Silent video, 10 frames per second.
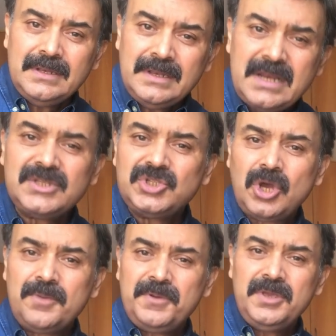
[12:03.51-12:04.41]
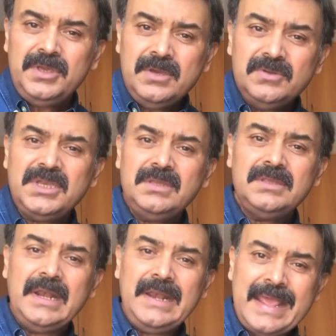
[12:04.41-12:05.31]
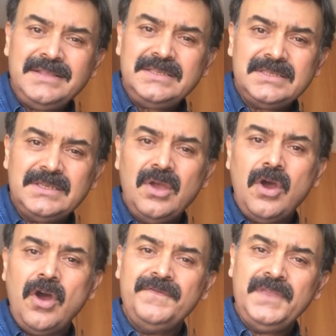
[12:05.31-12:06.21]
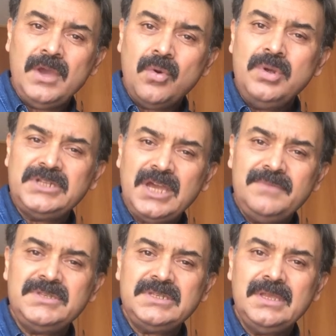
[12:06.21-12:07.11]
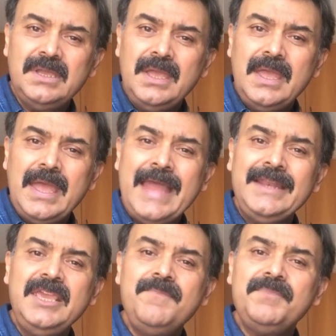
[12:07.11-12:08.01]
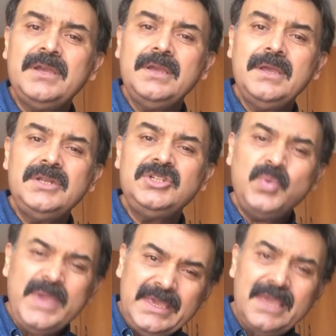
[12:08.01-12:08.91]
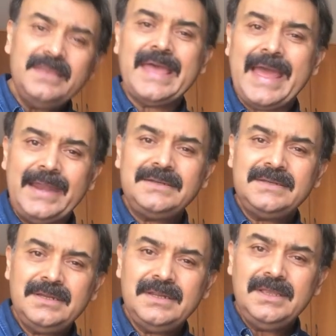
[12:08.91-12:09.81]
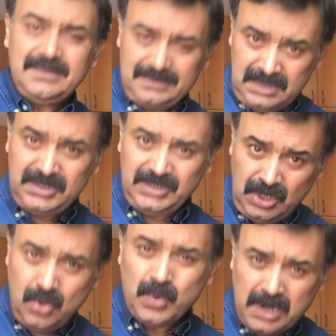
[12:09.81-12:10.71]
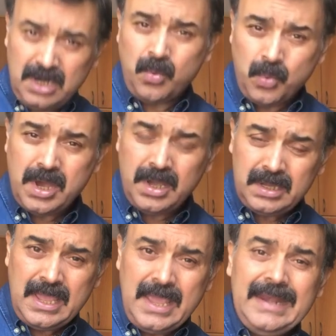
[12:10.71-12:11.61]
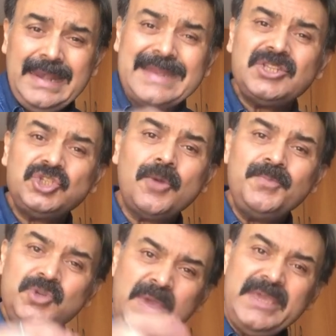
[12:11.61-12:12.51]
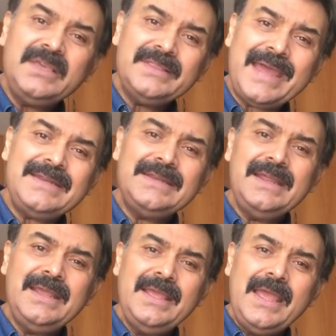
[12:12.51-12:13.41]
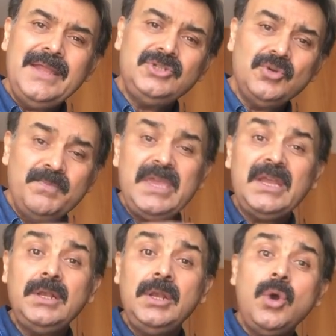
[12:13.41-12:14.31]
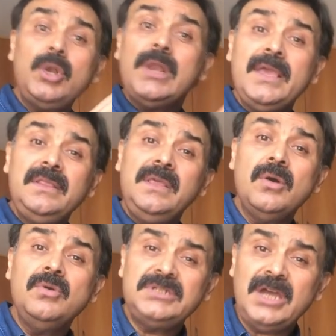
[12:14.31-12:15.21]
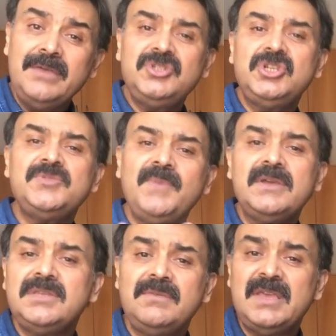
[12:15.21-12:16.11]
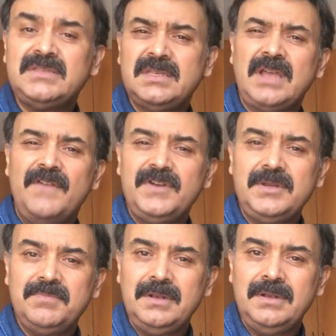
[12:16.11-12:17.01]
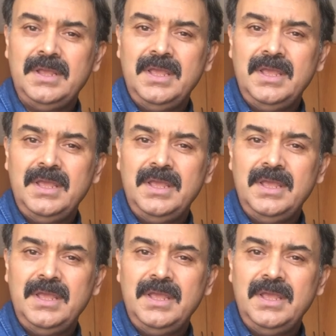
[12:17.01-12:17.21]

let us stop using the lens of the old times and keep tweaking that, this new world of work. Let us stop tweaking that to make it look like the old times just because it makes us comfortable.